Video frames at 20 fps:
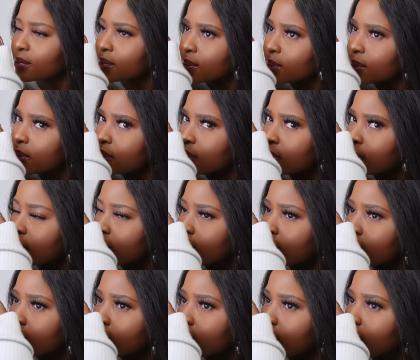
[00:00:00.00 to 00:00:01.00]

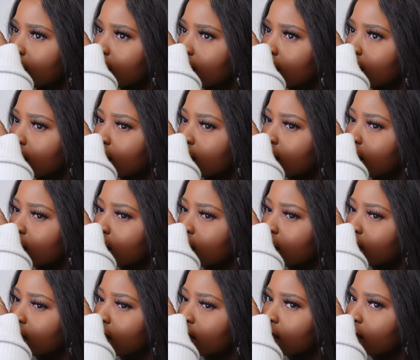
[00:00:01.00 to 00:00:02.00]

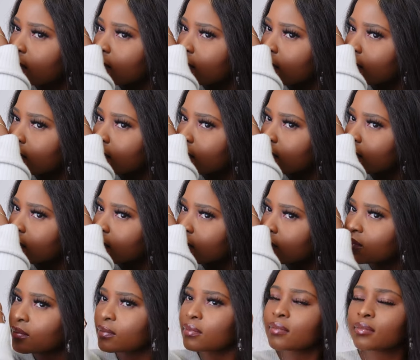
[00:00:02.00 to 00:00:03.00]

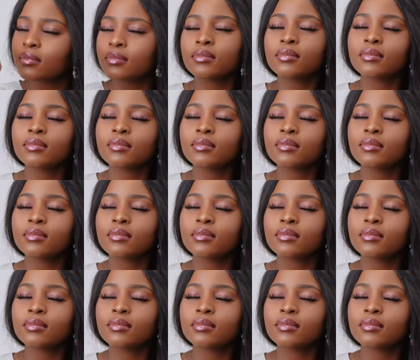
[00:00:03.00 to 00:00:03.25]
(silence)